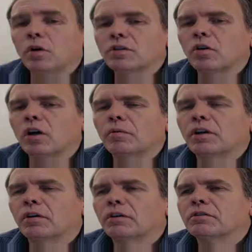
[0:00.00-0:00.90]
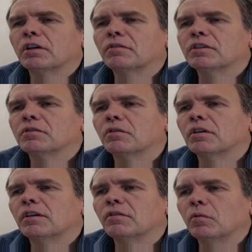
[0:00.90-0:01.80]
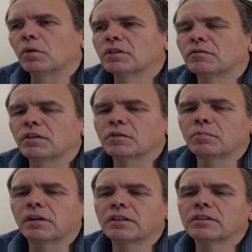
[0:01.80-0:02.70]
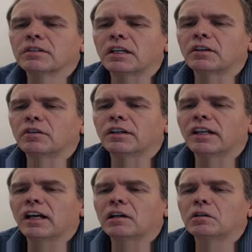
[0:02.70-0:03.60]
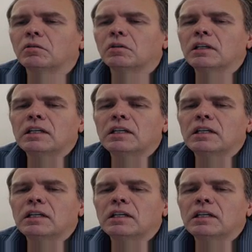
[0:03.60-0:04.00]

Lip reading: it was all recurring service or if it was a fixed price, taking a look at how you